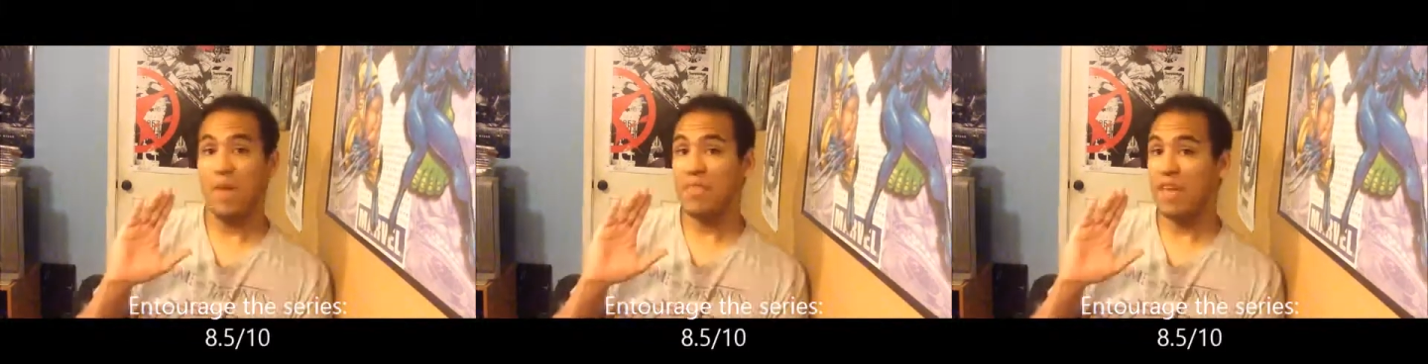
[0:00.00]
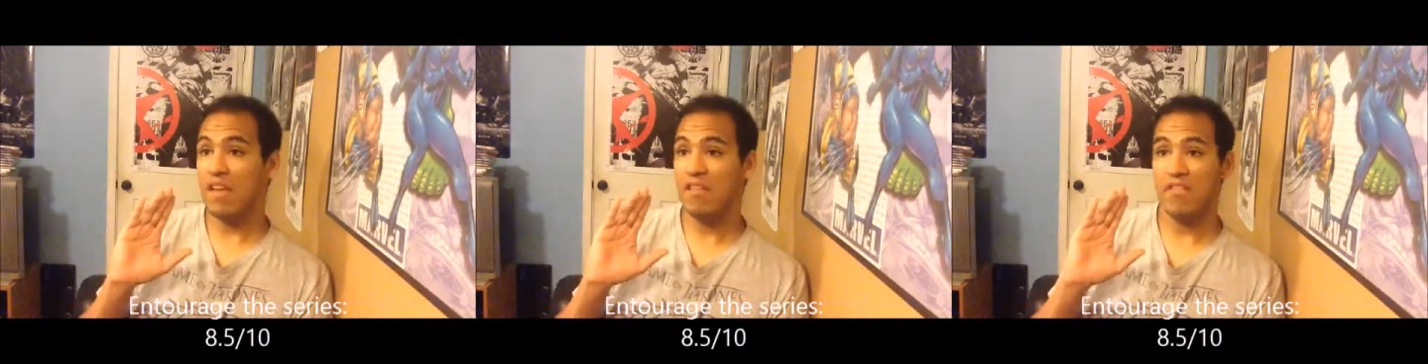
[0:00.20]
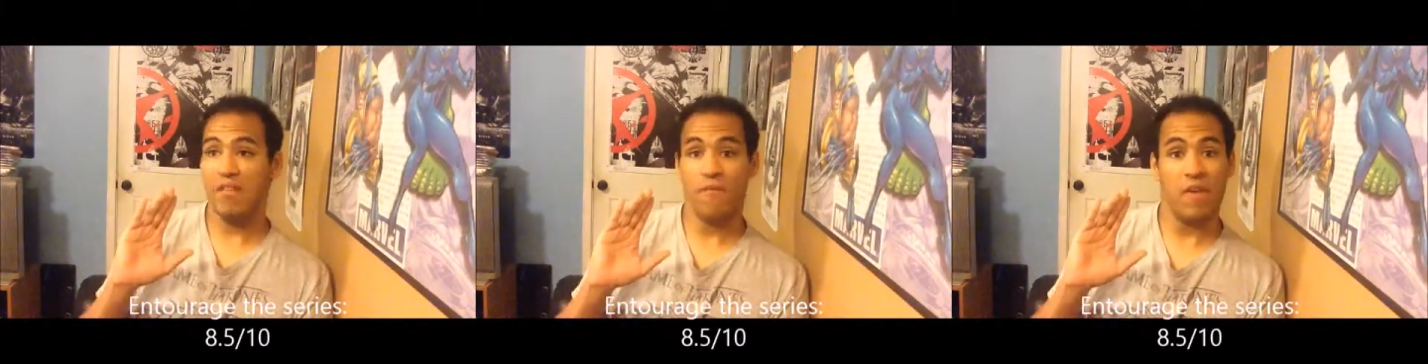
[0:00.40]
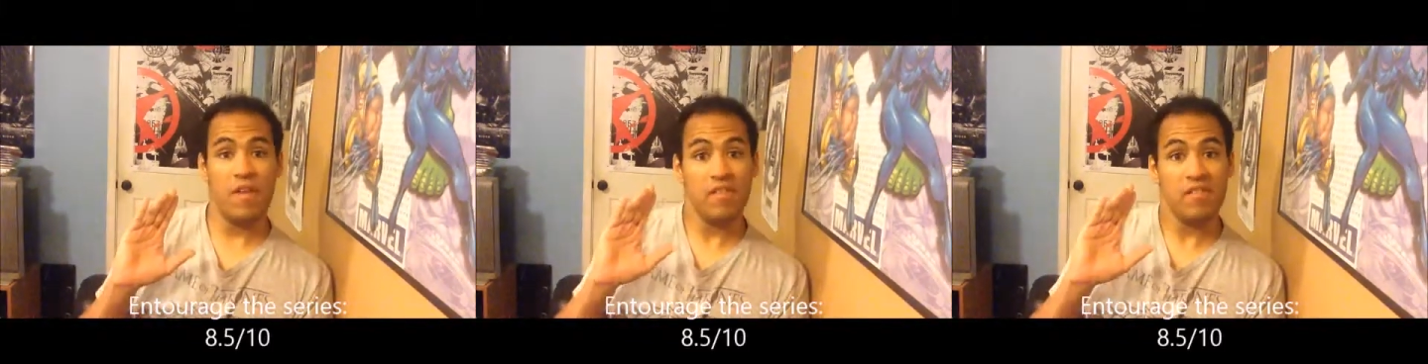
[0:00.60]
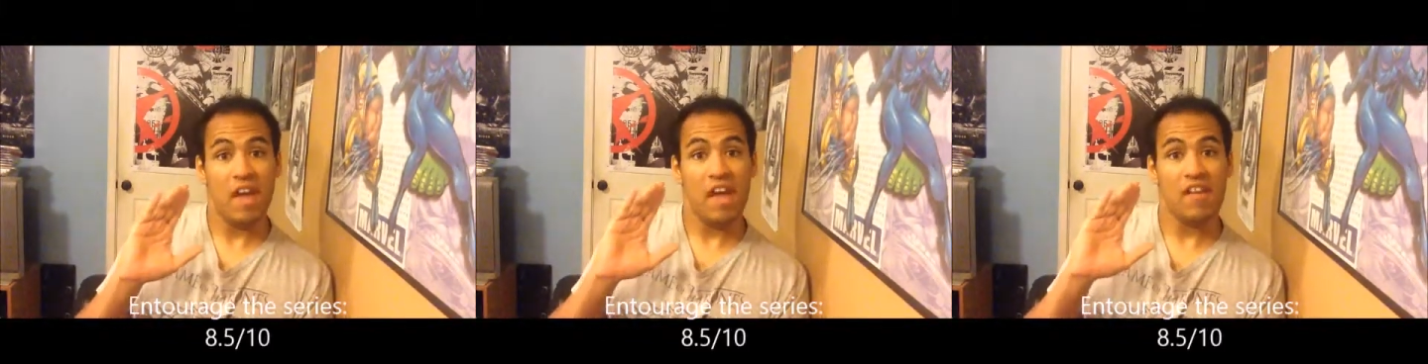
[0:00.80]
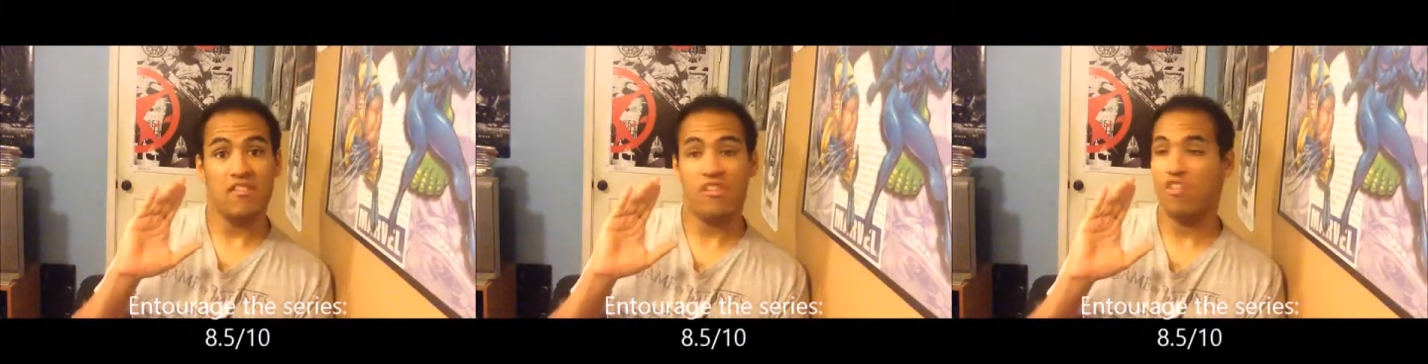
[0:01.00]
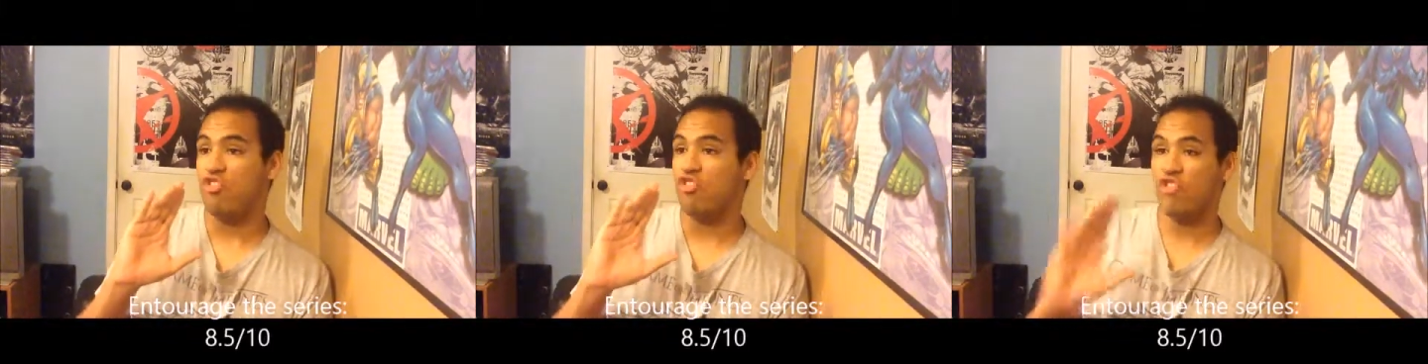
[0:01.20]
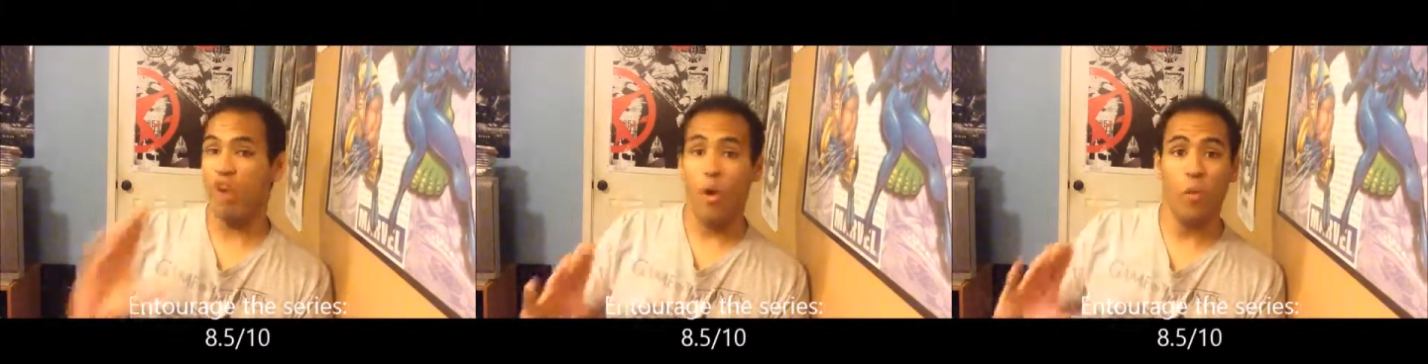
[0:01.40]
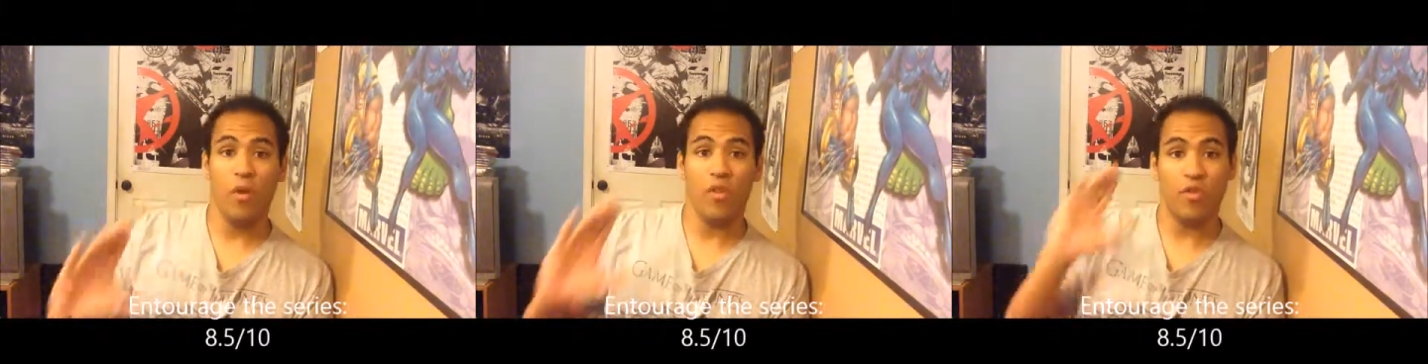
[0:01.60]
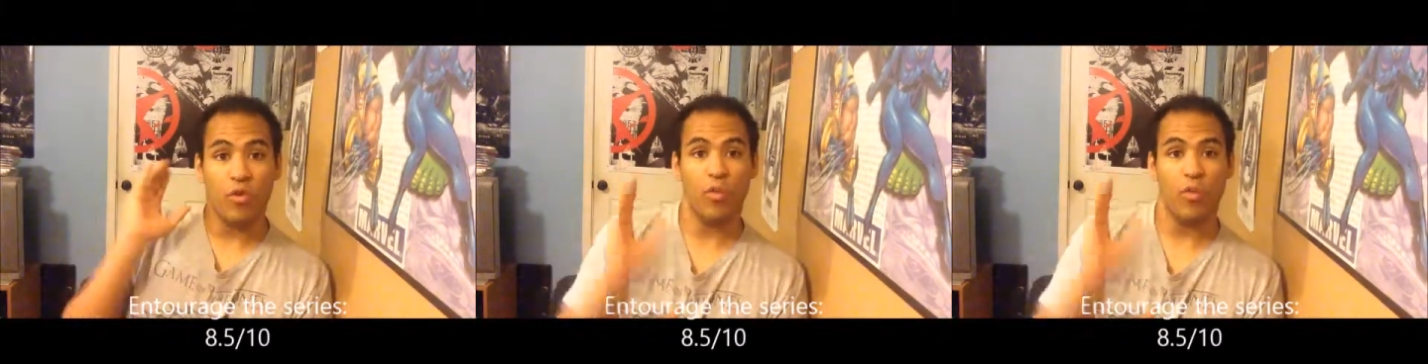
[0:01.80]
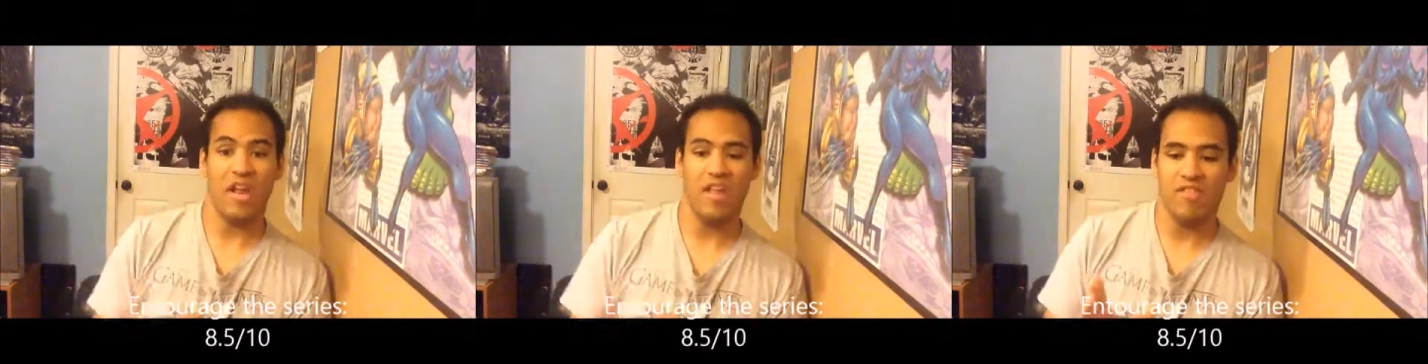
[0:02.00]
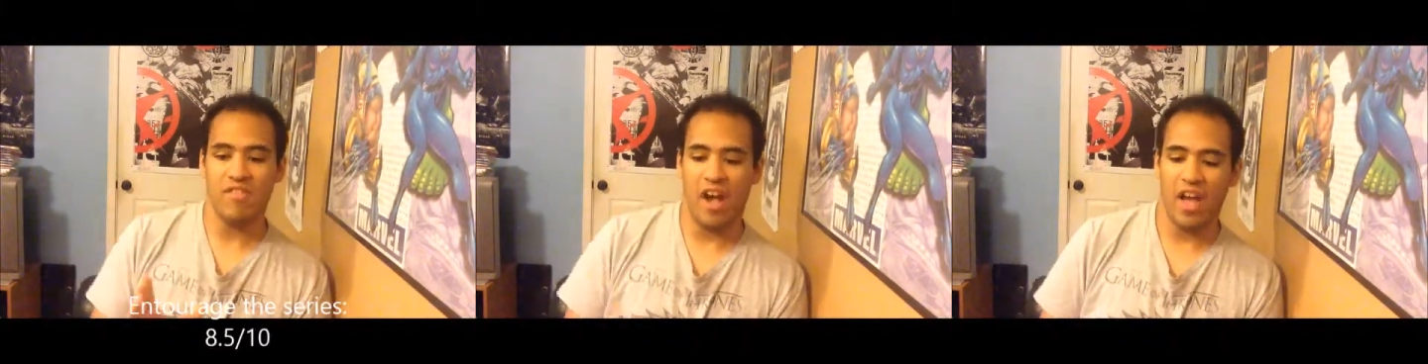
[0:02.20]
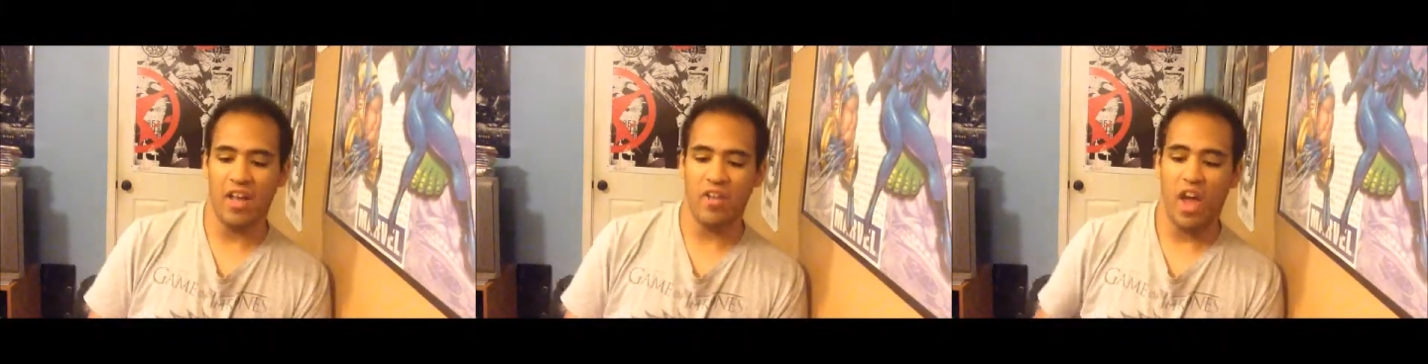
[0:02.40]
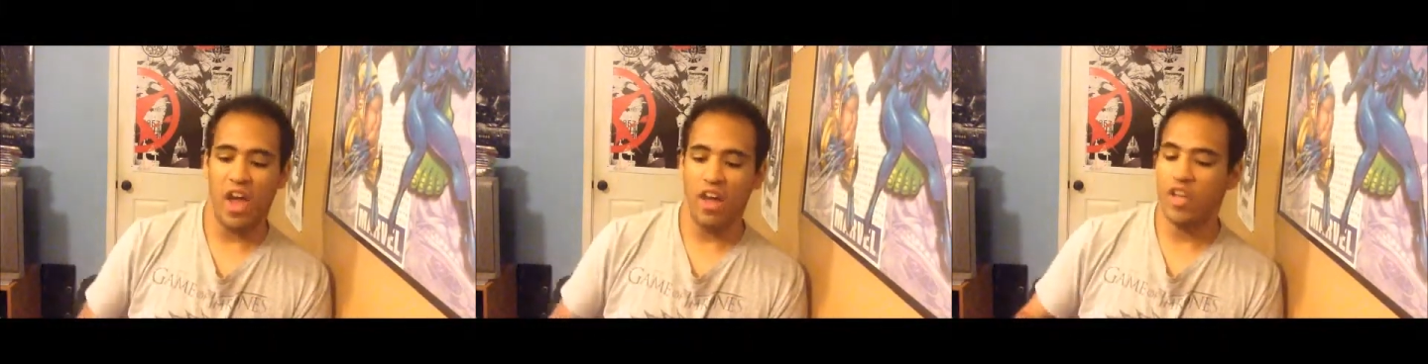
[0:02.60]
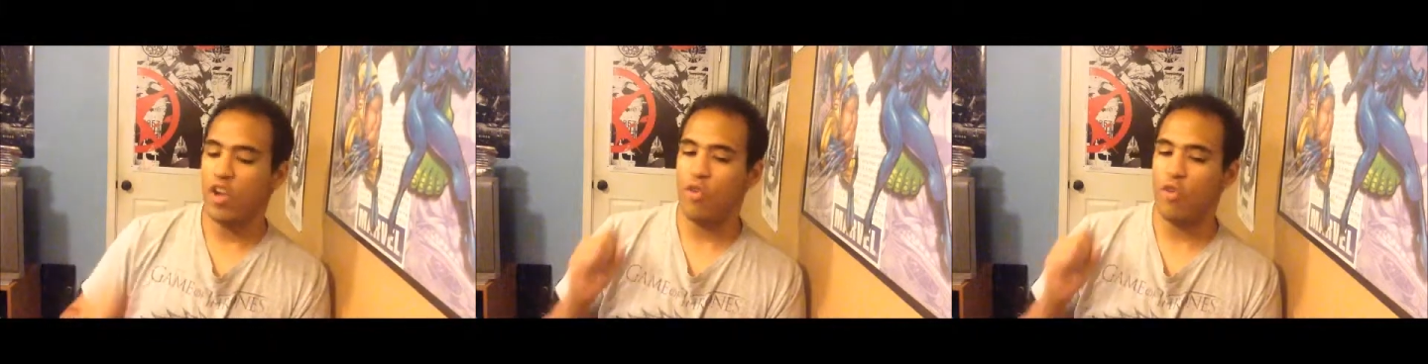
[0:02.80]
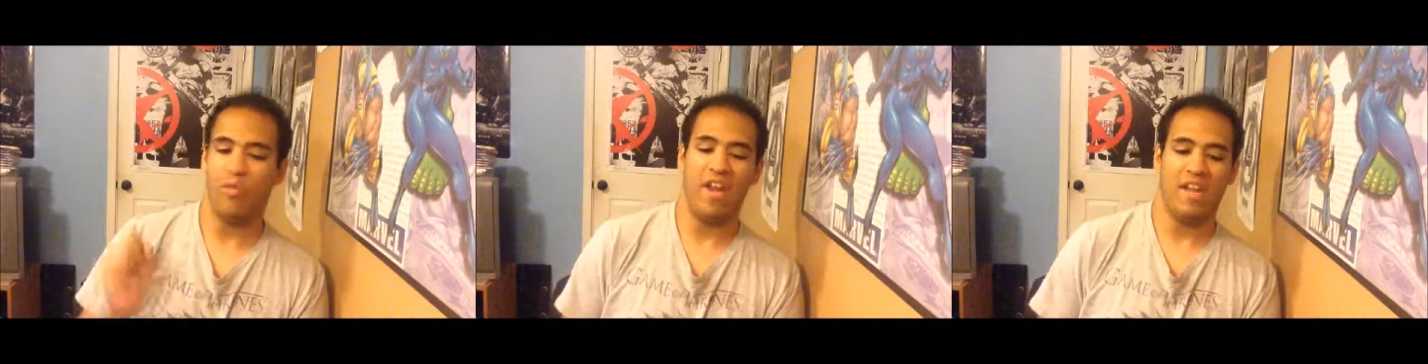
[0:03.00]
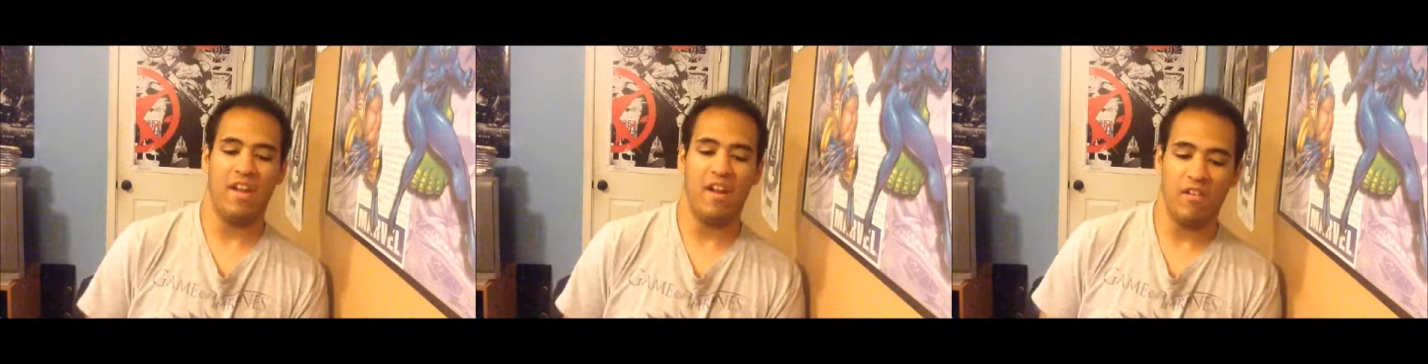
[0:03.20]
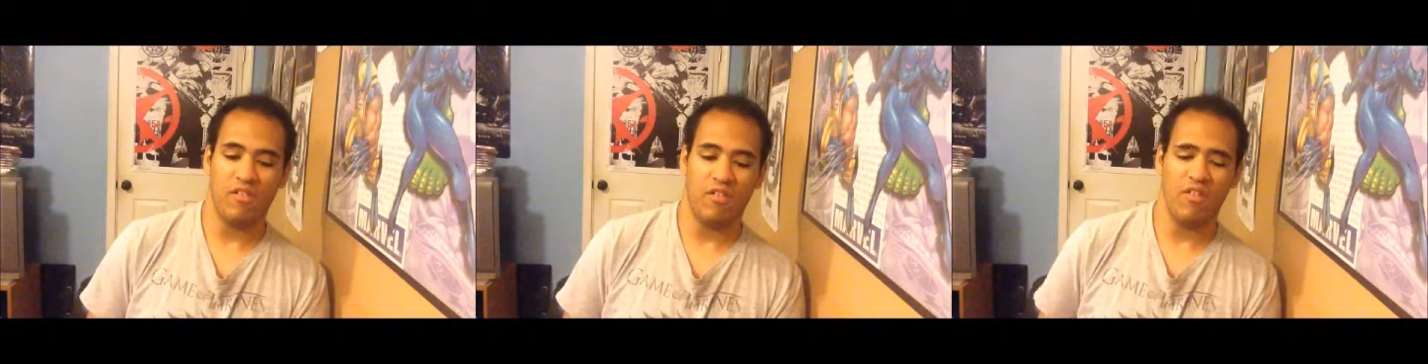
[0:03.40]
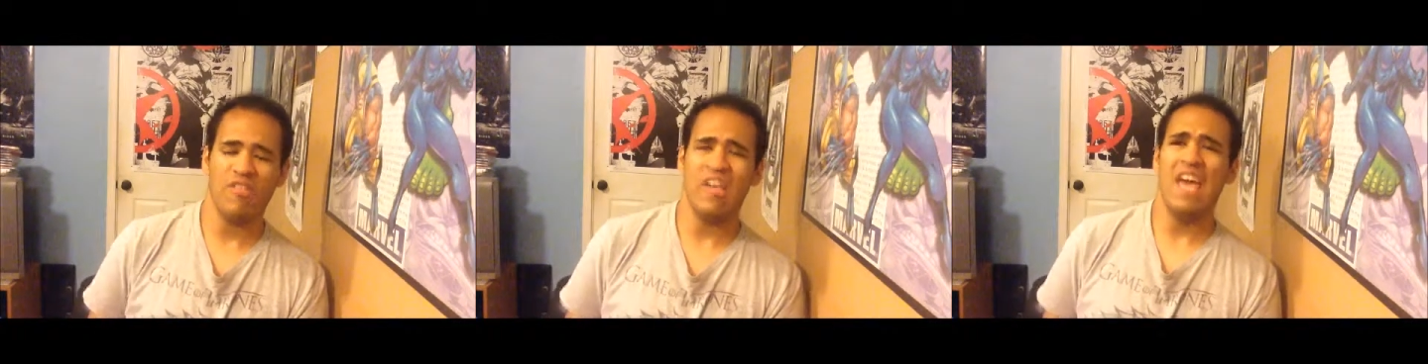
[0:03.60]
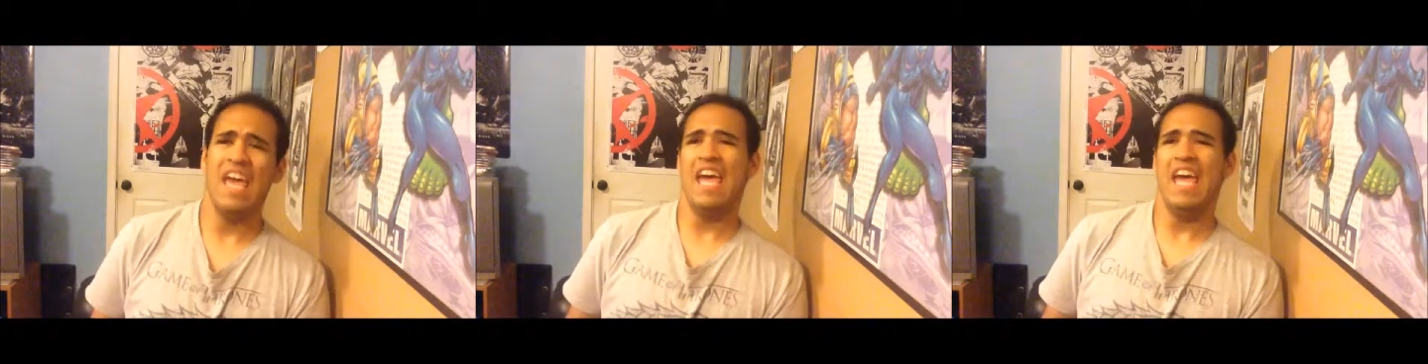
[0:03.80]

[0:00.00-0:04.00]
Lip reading: I think it's a fantastic show with great dialogue, great characters.